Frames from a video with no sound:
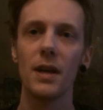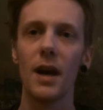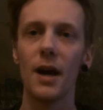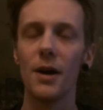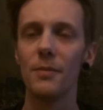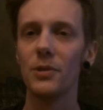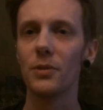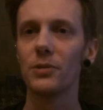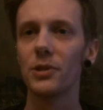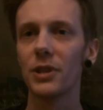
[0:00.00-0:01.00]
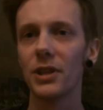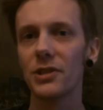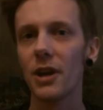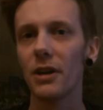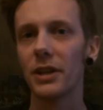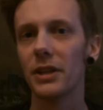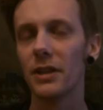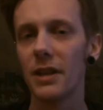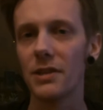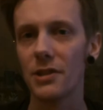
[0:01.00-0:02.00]
you're going to start looking
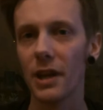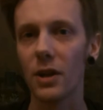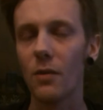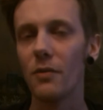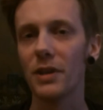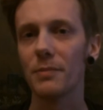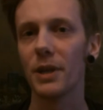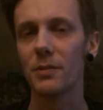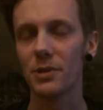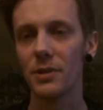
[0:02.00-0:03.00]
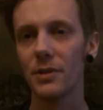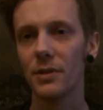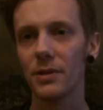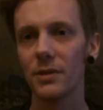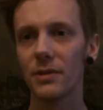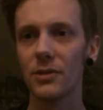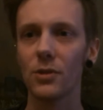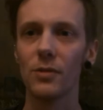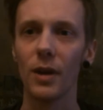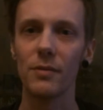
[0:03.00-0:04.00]
then into like convex blades, which are
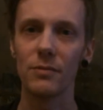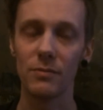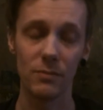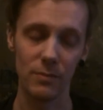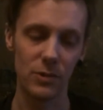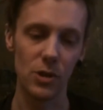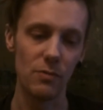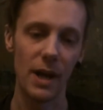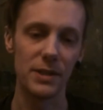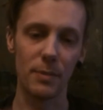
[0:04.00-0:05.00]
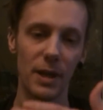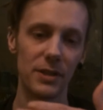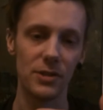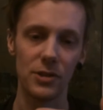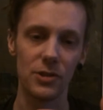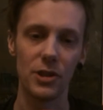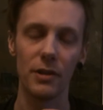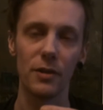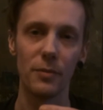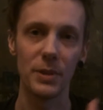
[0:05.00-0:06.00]
sort of like two razor blades just
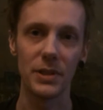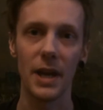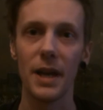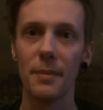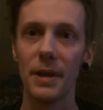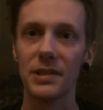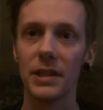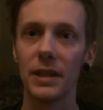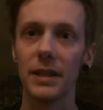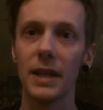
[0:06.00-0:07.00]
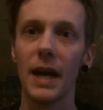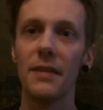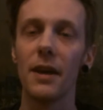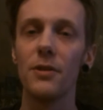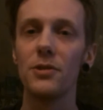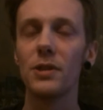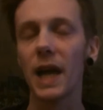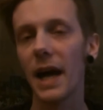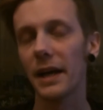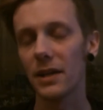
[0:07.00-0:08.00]
shearing off a piece of hair basically, and those you
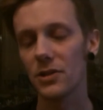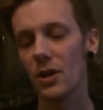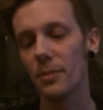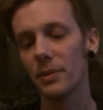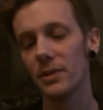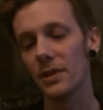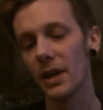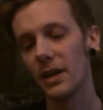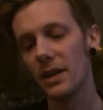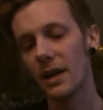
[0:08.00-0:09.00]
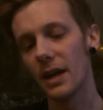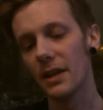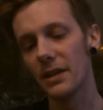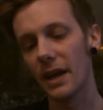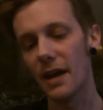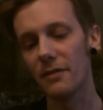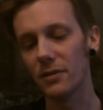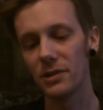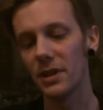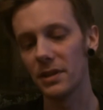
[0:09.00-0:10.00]
can get sharpened, and they have
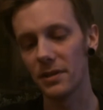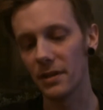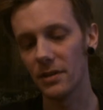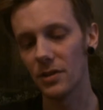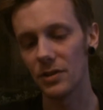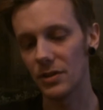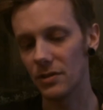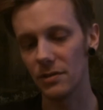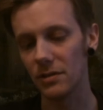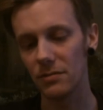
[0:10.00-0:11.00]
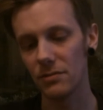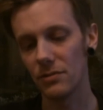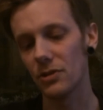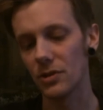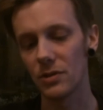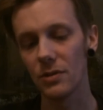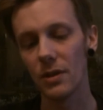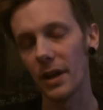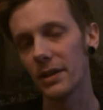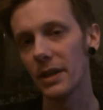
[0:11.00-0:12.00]
no teeth. They're just
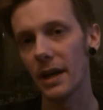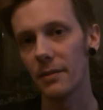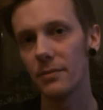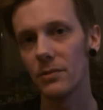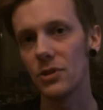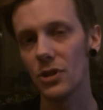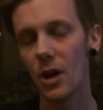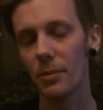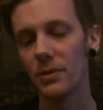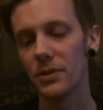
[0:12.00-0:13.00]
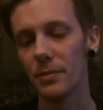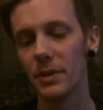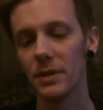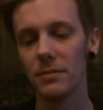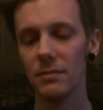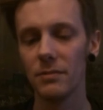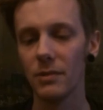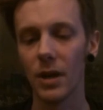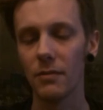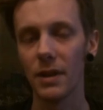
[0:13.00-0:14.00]
like, yeah, sharpened to be
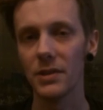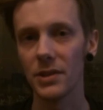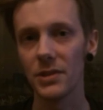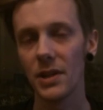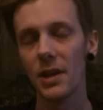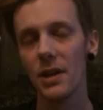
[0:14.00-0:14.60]
like razors.